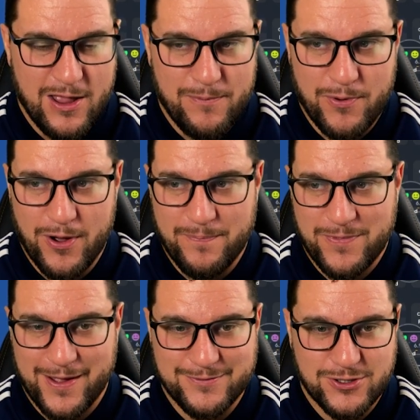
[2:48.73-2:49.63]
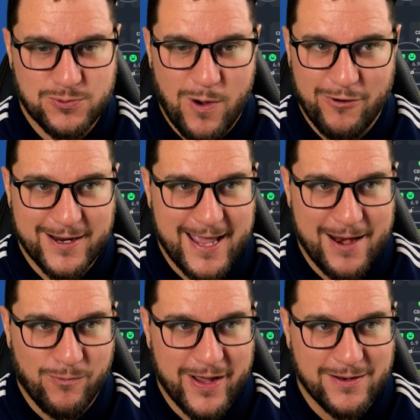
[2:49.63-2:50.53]
But I'm just worried
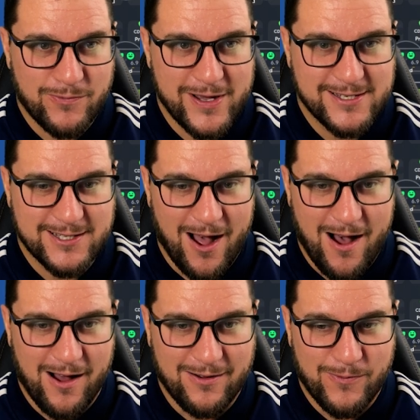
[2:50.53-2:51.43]
again. We're starting